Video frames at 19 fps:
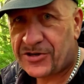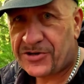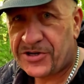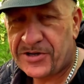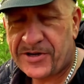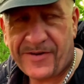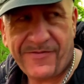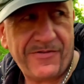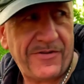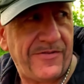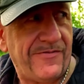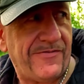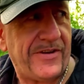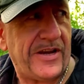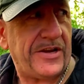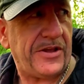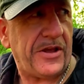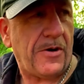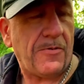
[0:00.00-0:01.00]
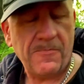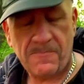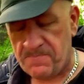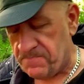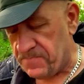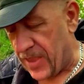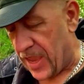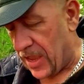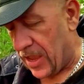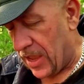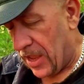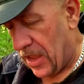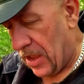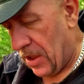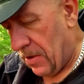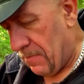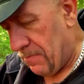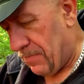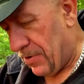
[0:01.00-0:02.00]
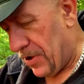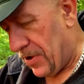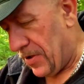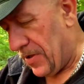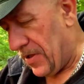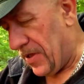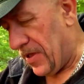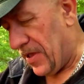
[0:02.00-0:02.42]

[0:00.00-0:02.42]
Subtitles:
on a different video. But